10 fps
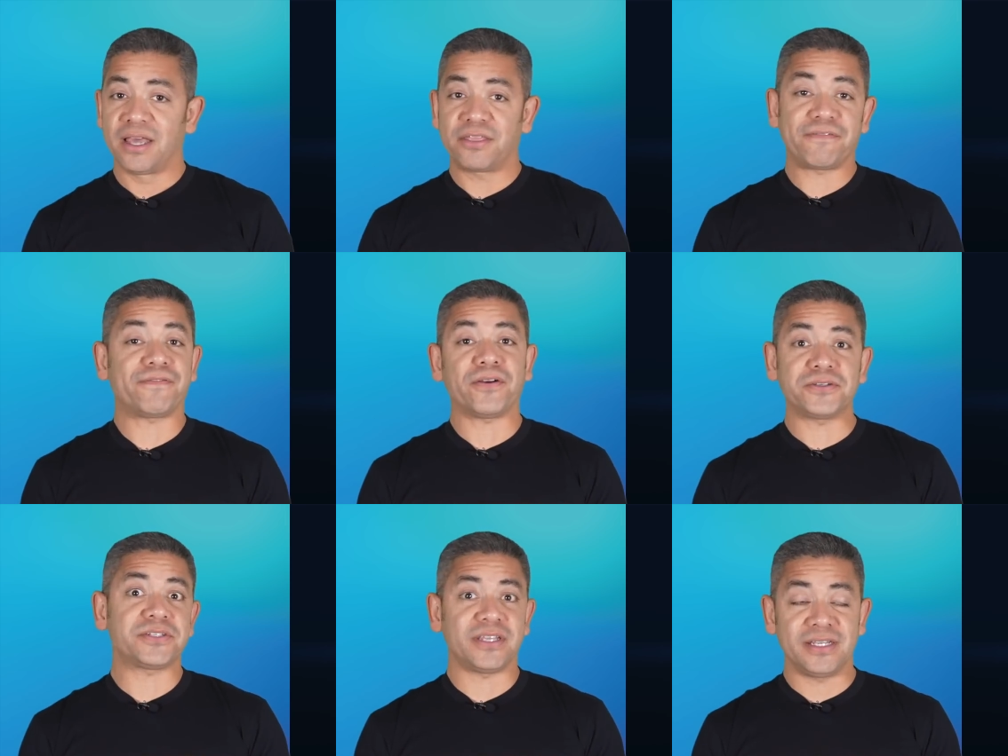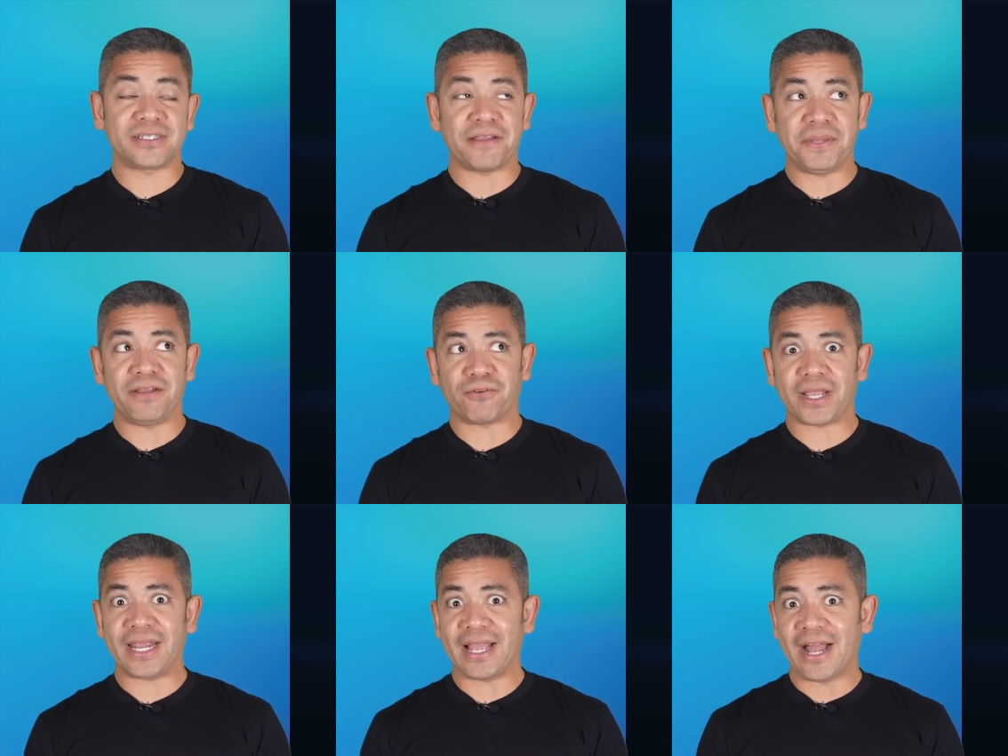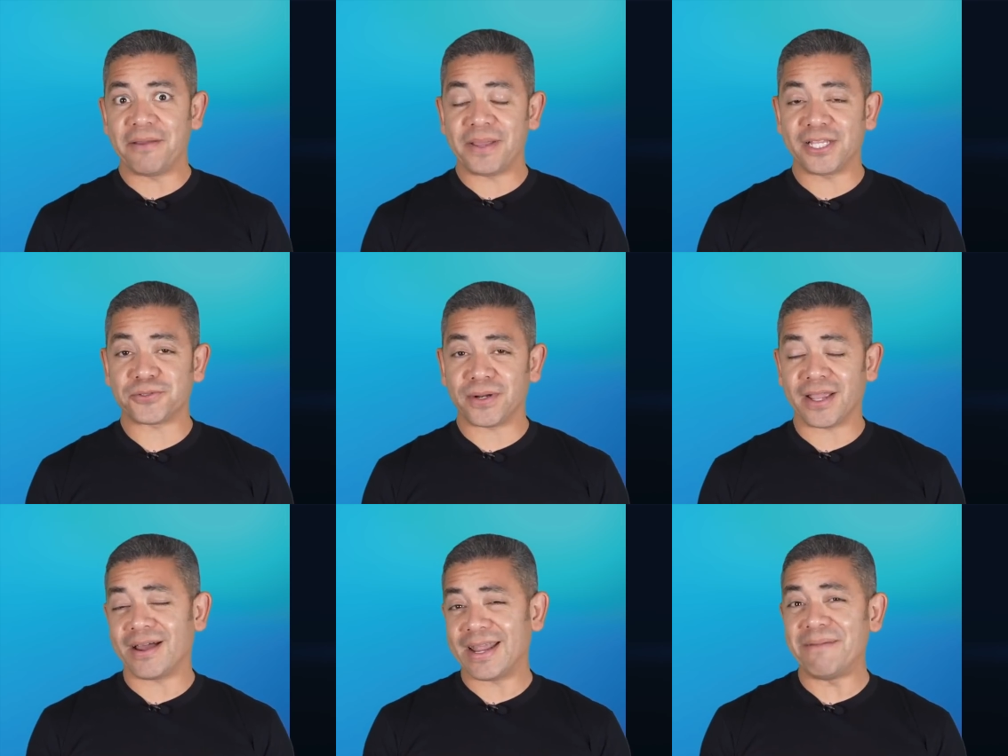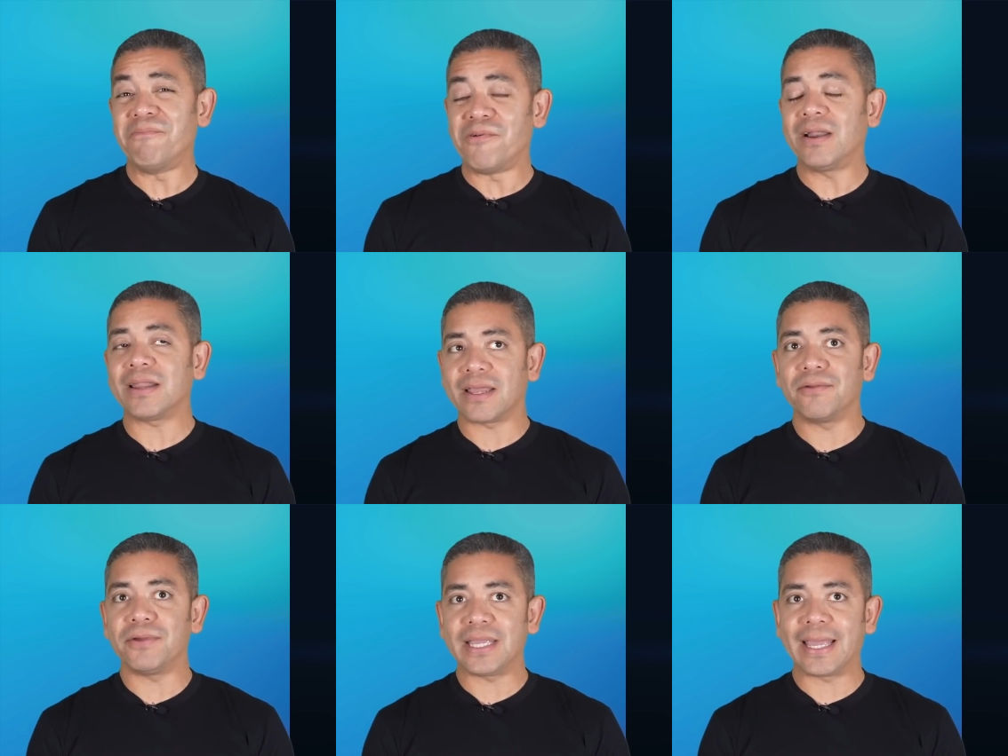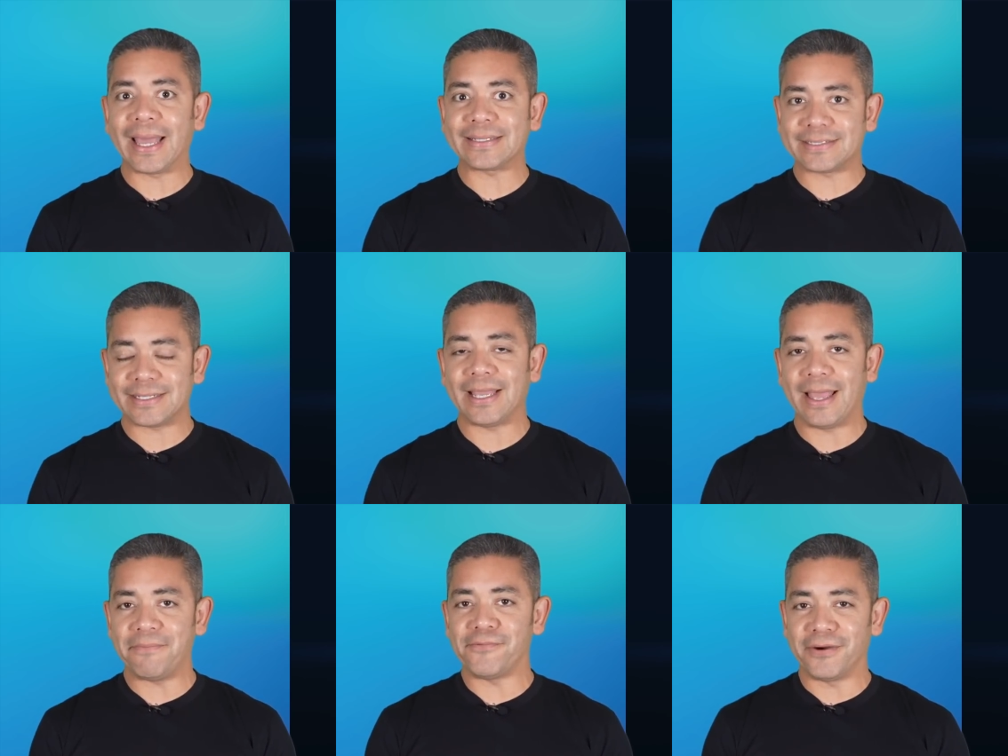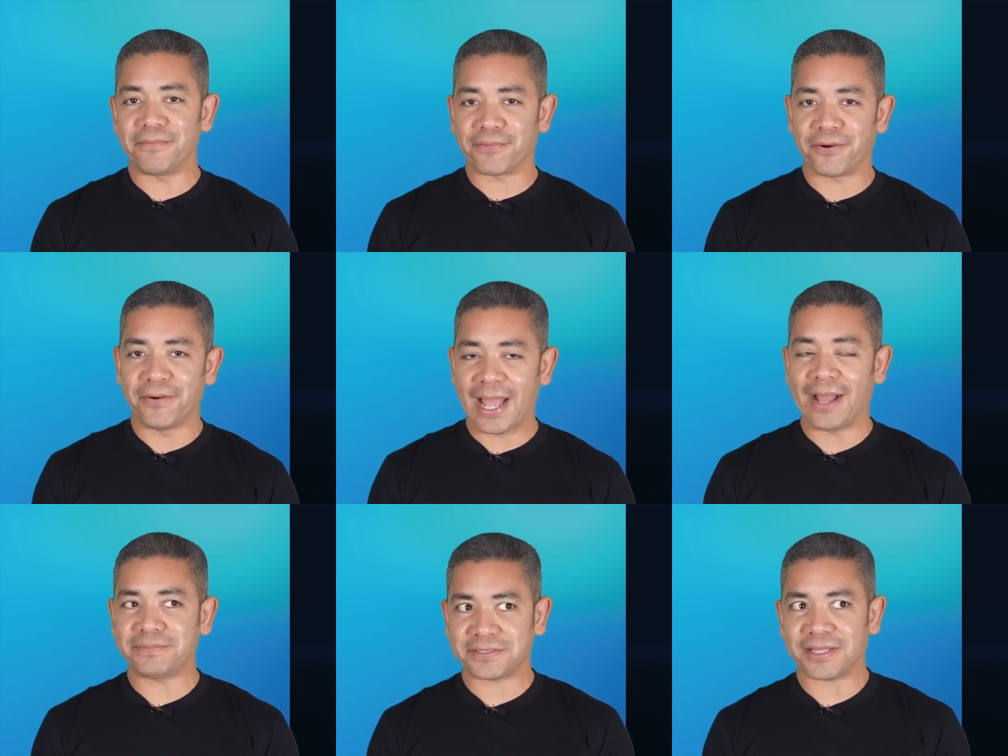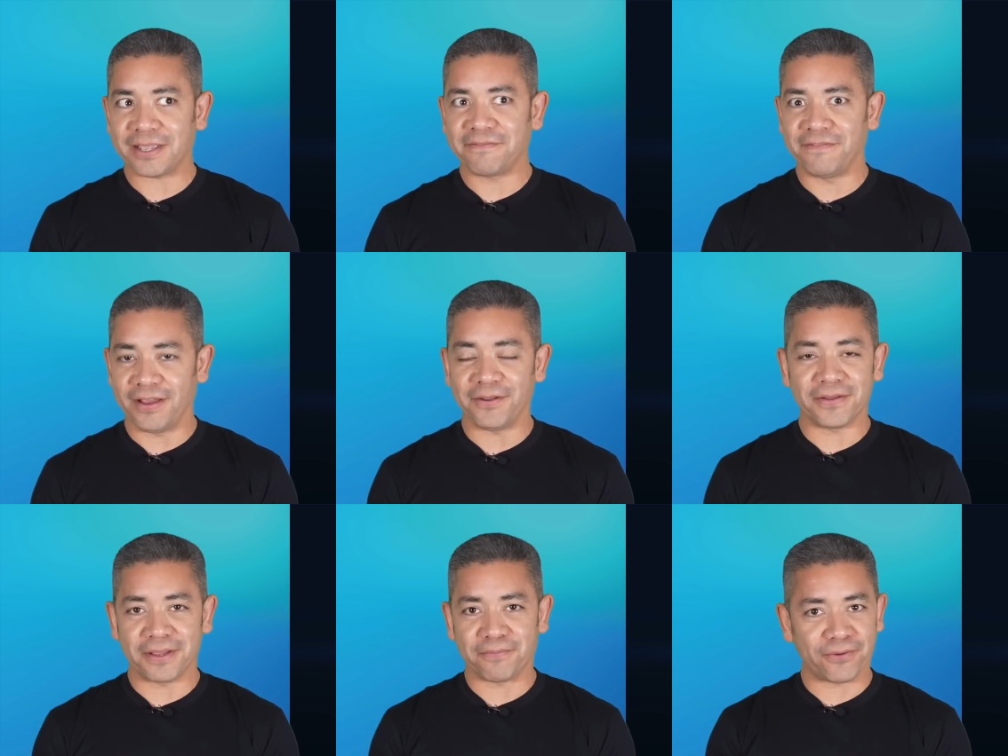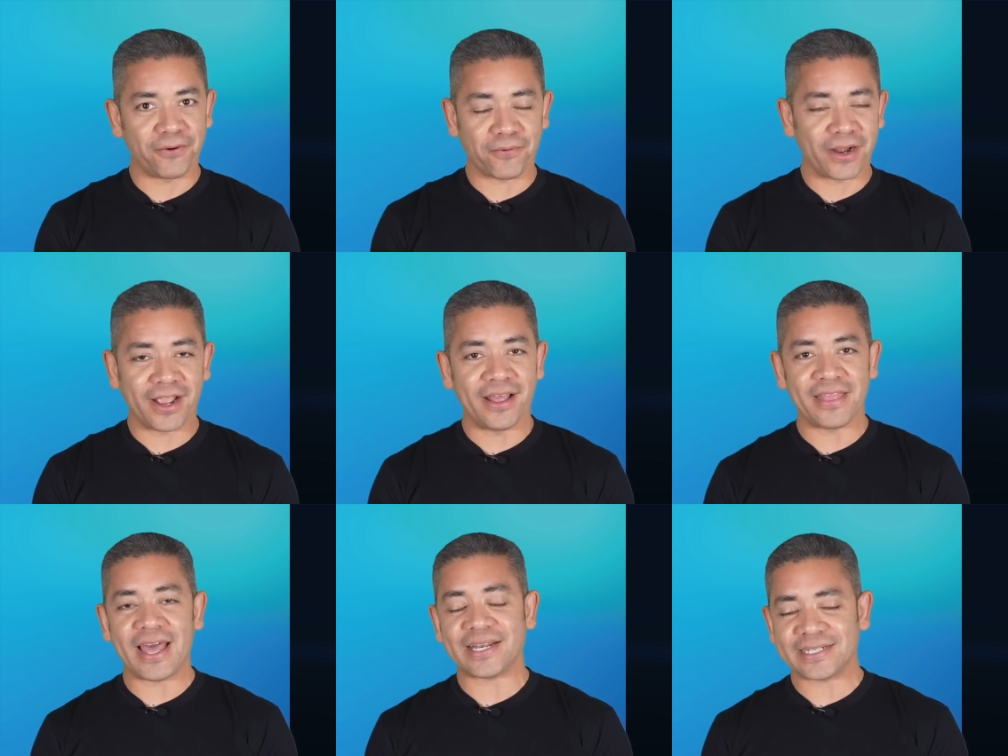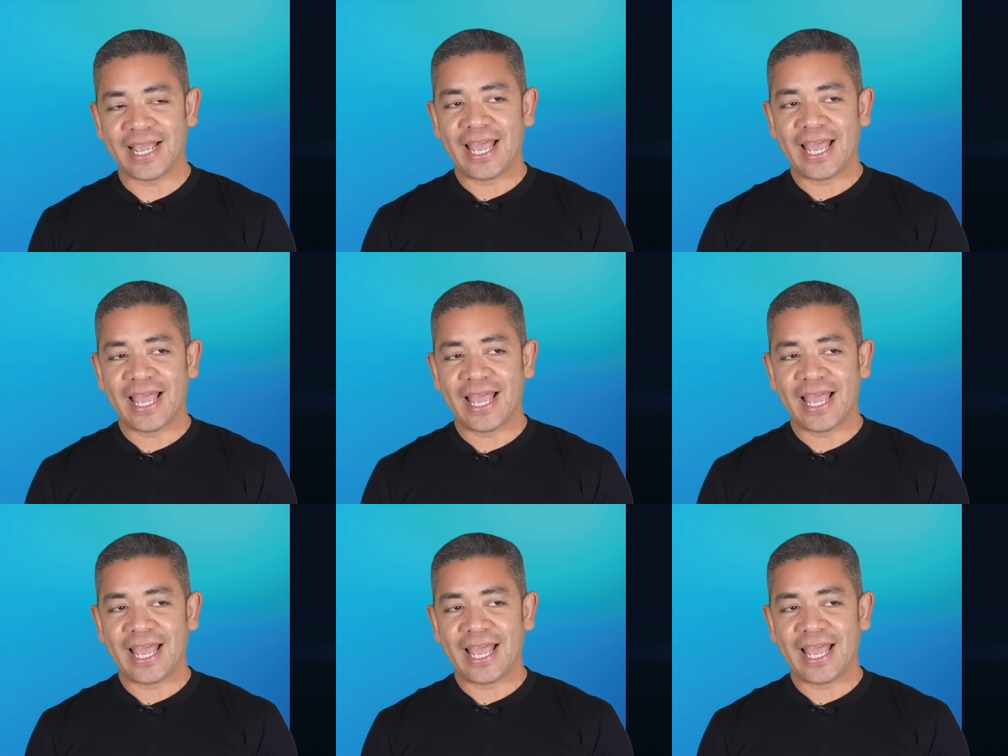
The first is, I mean, if we're getting iPads running on M one, can we get M one Pro apps like Final Cut Pro running on that?